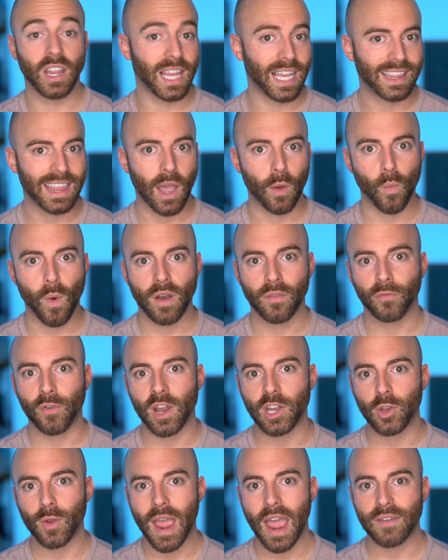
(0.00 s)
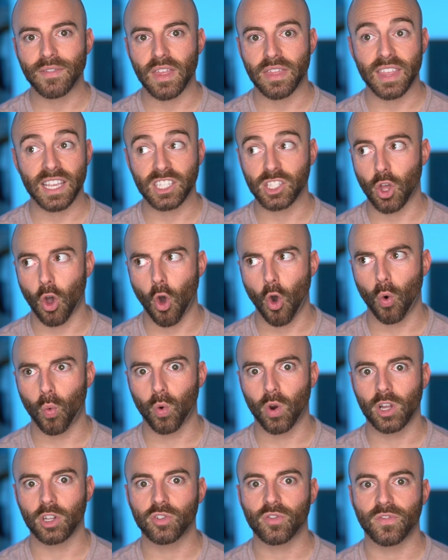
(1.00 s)
Unlike that one friend you have that thinks the whole
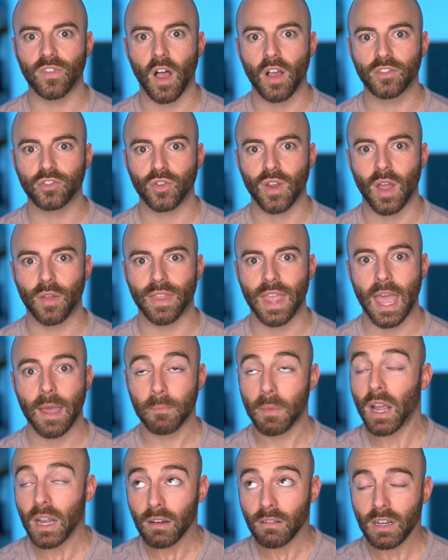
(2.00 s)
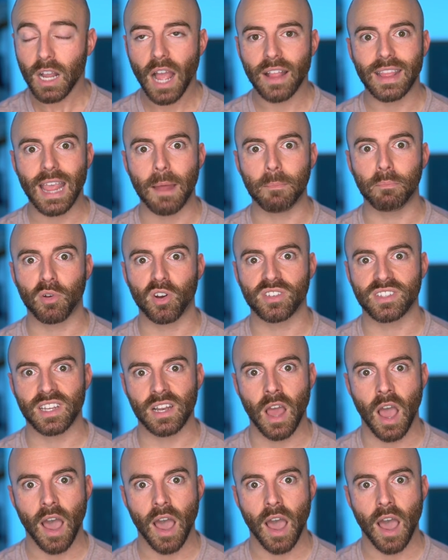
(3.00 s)
world revolves around them, cut that person